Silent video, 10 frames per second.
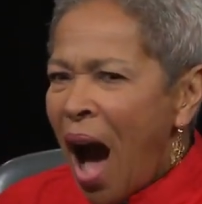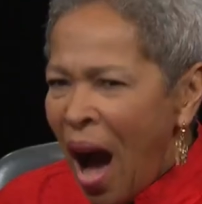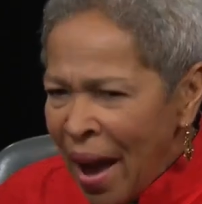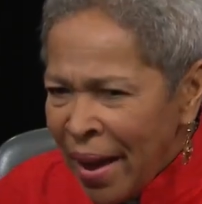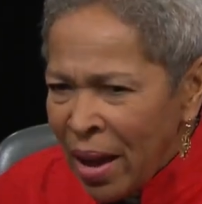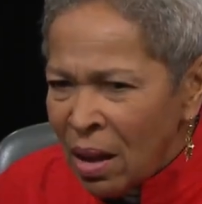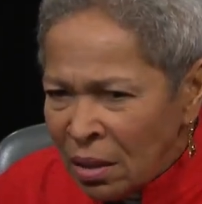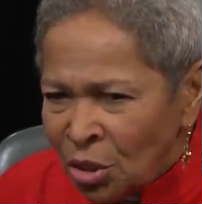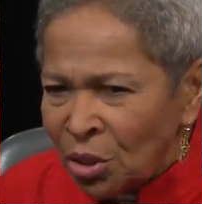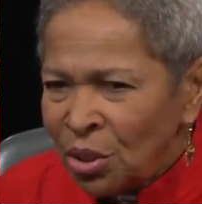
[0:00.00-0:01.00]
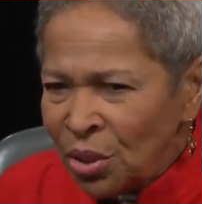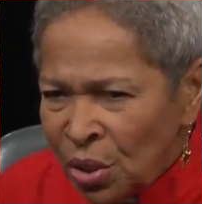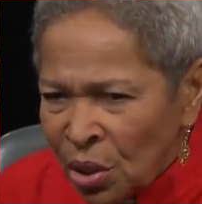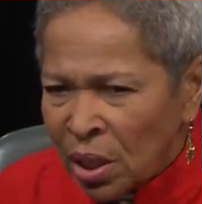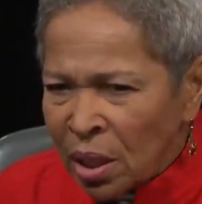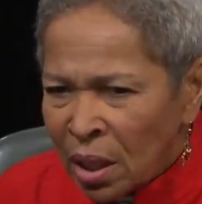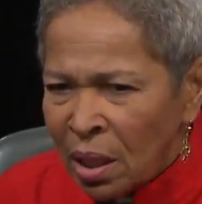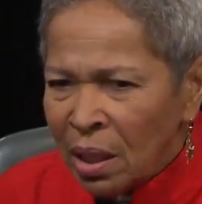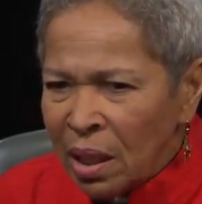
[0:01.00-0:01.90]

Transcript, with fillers: I understood